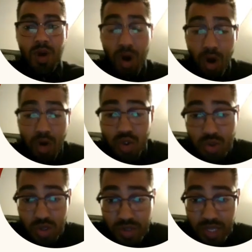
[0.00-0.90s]
Also,
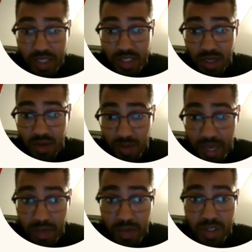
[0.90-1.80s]
learning a second
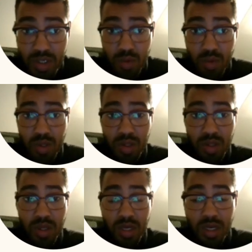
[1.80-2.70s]
language will
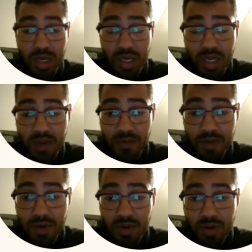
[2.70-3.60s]
give
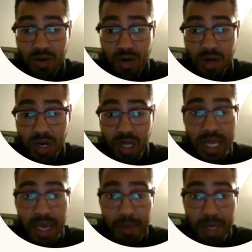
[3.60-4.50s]
you an
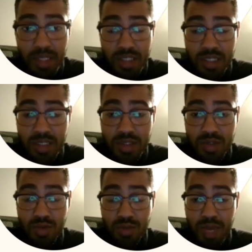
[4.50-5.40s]
ability
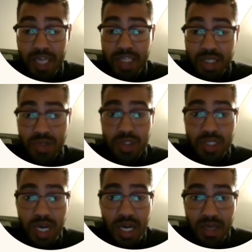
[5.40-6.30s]
to manage your
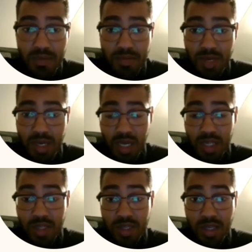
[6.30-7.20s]
time and